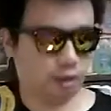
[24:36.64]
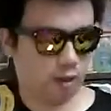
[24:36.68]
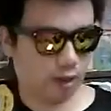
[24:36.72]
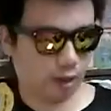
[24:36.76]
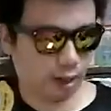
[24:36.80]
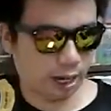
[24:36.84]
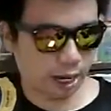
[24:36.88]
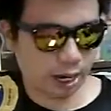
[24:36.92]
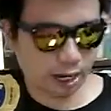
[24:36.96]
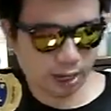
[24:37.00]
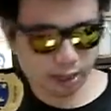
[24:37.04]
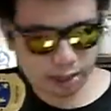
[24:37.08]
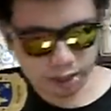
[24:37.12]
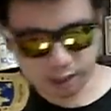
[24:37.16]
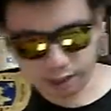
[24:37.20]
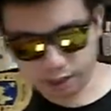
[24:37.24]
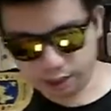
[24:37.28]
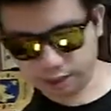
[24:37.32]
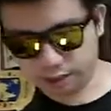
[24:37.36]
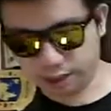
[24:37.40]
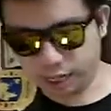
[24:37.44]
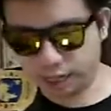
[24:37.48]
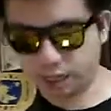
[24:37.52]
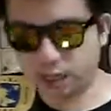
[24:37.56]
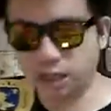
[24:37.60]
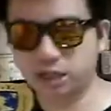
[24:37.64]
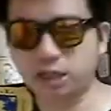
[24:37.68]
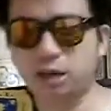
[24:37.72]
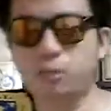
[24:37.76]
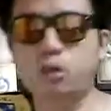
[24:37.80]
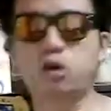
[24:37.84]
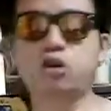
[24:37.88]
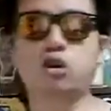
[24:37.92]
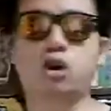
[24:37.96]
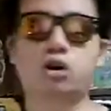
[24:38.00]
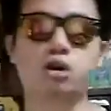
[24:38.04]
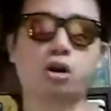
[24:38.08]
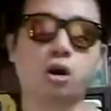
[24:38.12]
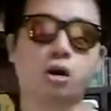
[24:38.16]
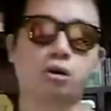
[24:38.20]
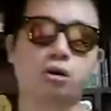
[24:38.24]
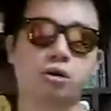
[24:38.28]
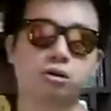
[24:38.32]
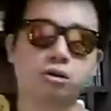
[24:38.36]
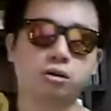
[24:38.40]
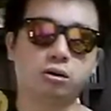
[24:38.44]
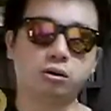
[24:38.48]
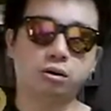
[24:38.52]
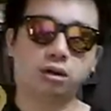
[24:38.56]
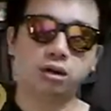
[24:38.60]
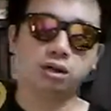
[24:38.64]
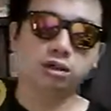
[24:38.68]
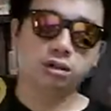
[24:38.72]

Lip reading: okay? Then someone got caught also,